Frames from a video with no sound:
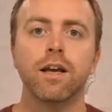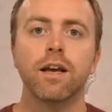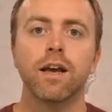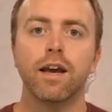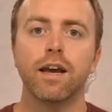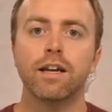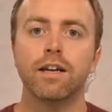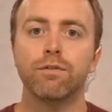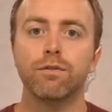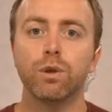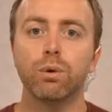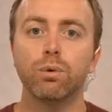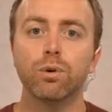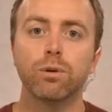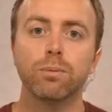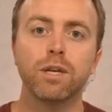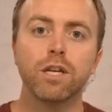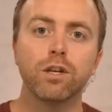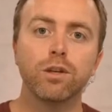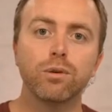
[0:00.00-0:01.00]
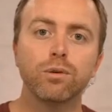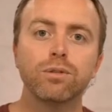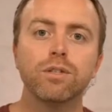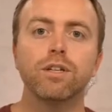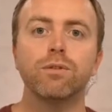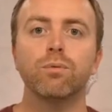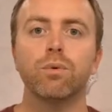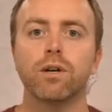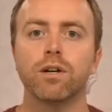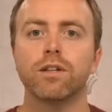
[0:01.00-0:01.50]
And if you were to be
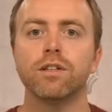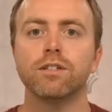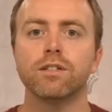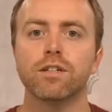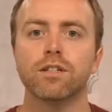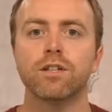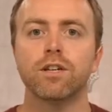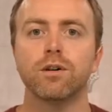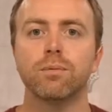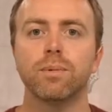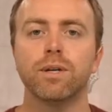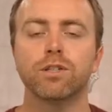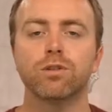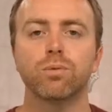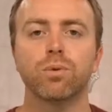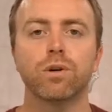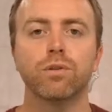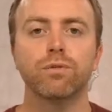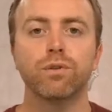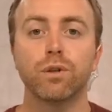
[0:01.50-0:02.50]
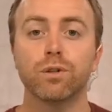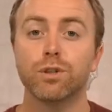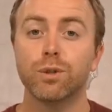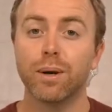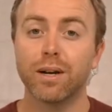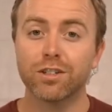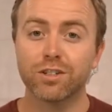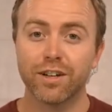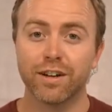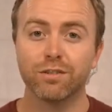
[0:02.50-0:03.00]
using one of these Excel-based workflows, you
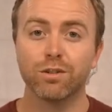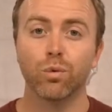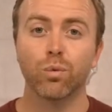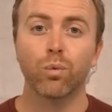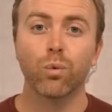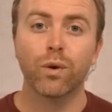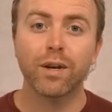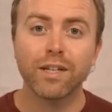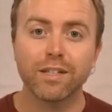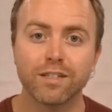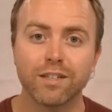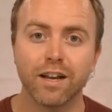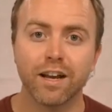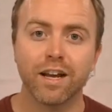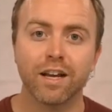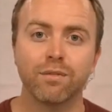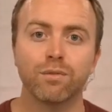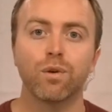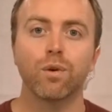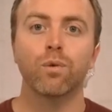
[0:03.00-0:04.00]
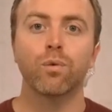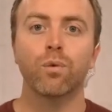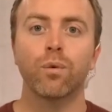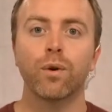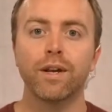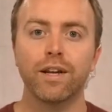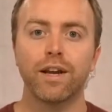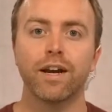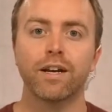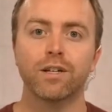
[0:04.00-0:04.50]
actually have to resave,
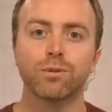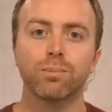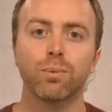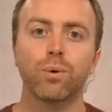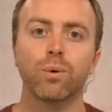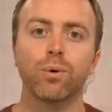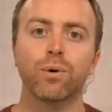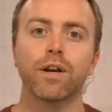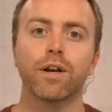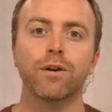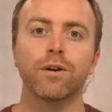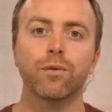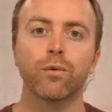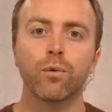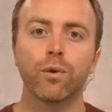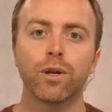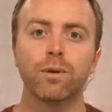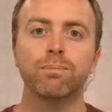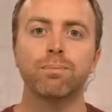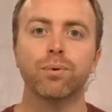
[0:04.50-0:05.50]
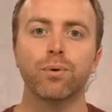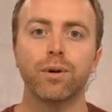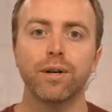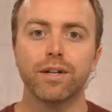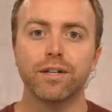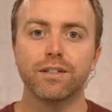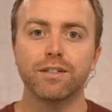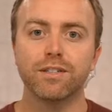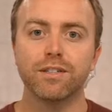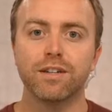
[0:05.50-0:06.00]
re-export, and
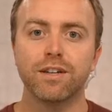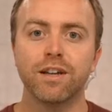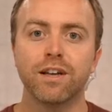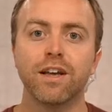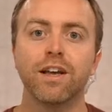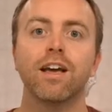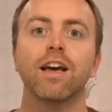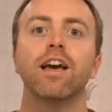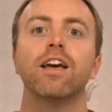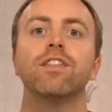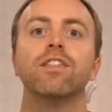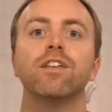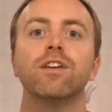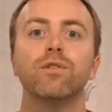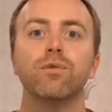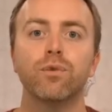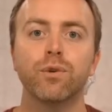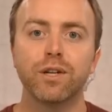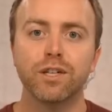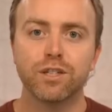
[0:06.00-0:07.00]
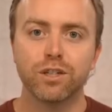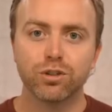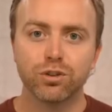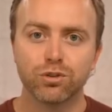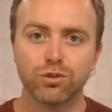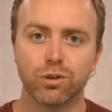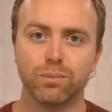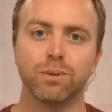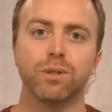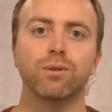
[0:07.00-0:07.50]
reprint, and then
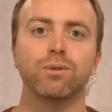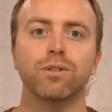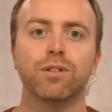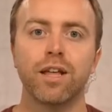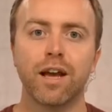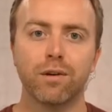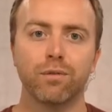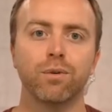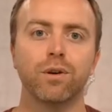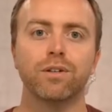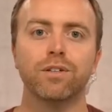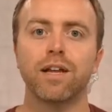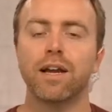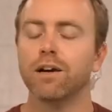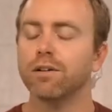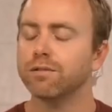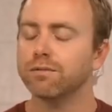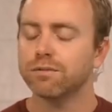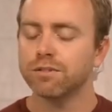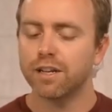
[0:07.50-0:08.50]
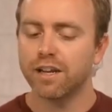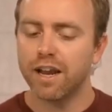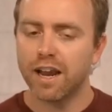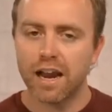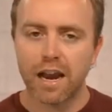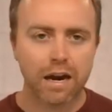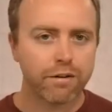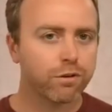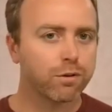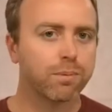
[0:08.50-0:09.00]
redistribute that rundown to
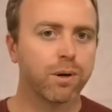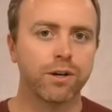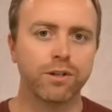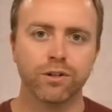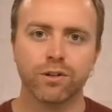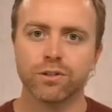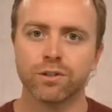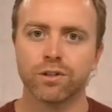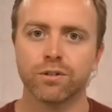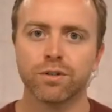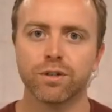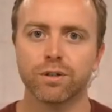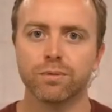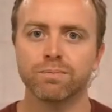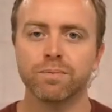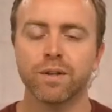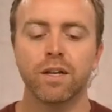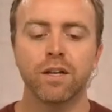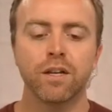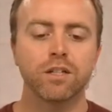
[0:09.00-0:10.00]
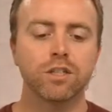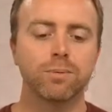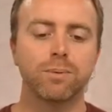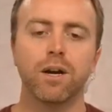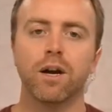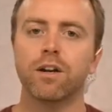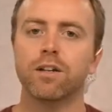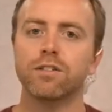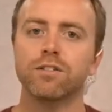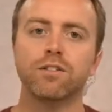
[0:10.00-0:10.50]
everybody on your crew. To be
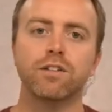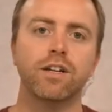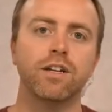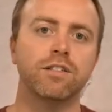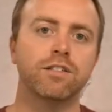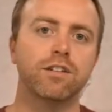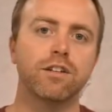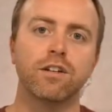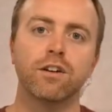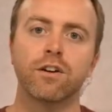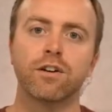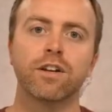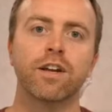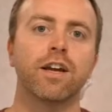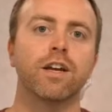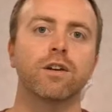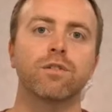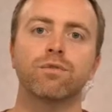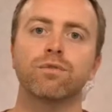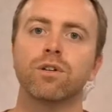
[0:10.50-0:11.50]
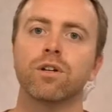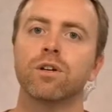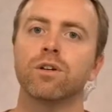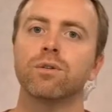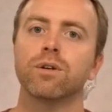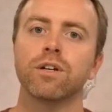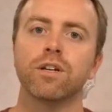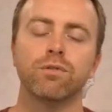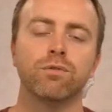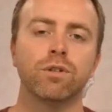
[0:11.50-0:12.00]
honest, it's an archaic flow,
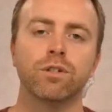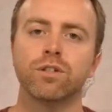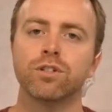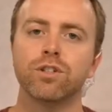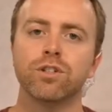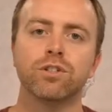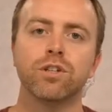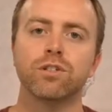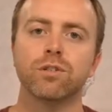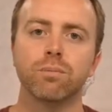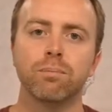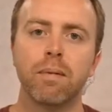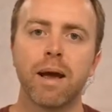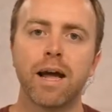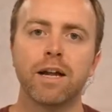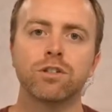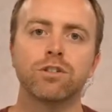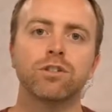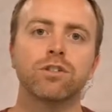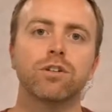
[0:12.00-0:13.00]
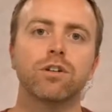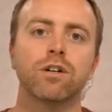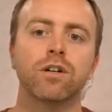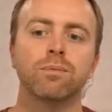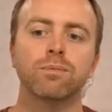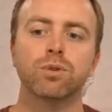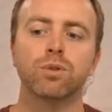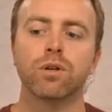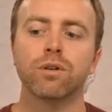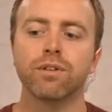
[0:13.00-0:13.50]
and it really just doesn't match um,
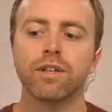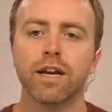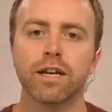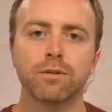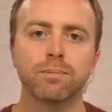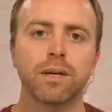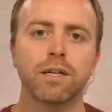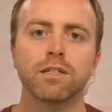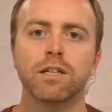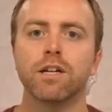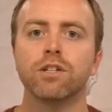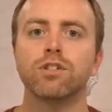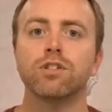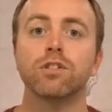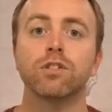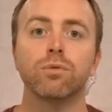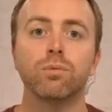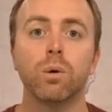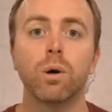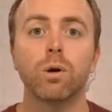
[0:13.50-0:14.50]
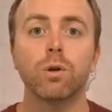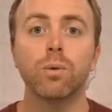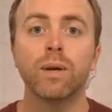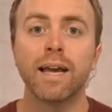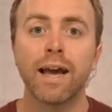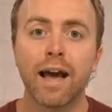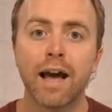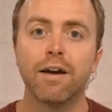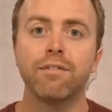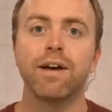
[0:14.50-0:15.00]
sort of the expectations of what we
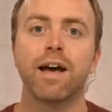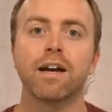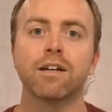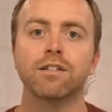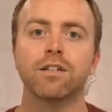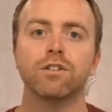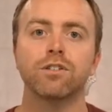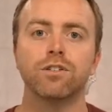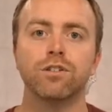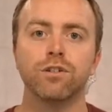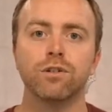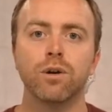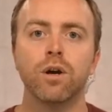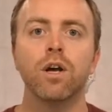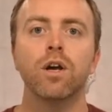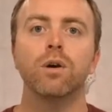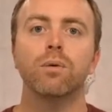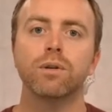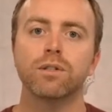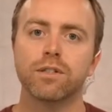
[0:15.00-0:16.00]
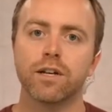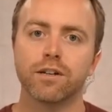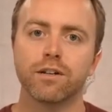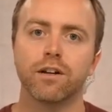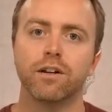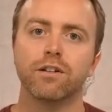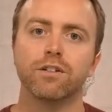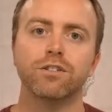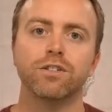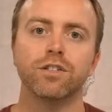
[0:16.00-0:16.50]
have access to with
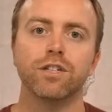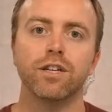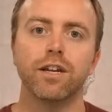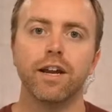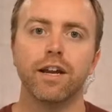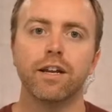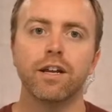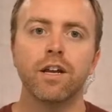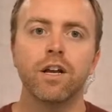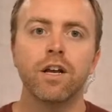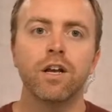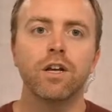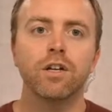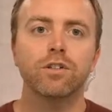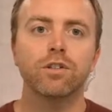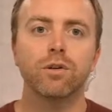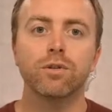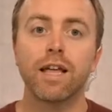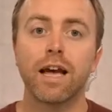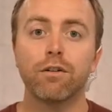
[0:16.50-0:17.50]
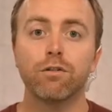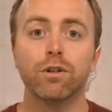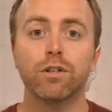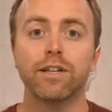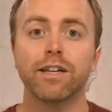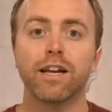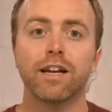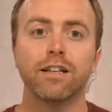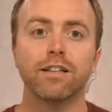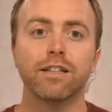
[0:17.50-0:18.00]
technology today. So that really
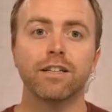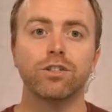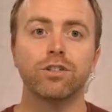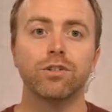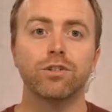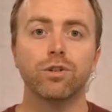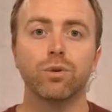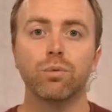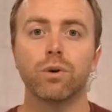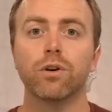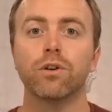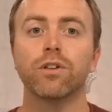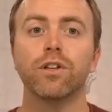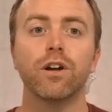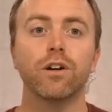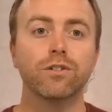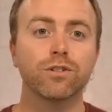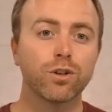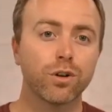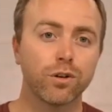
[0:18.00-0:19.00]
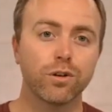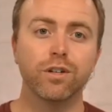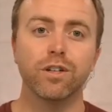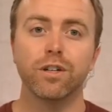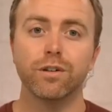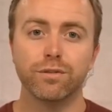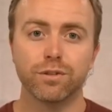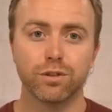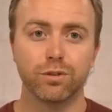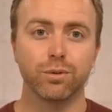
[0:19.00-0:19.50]
kind of leads you into what are the
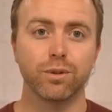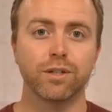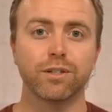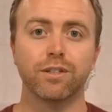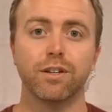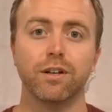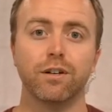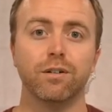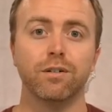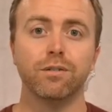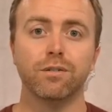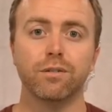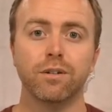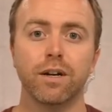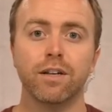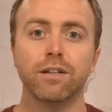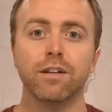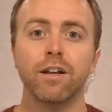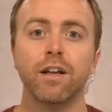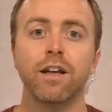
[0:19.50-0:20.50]
alternatives to Excel, right?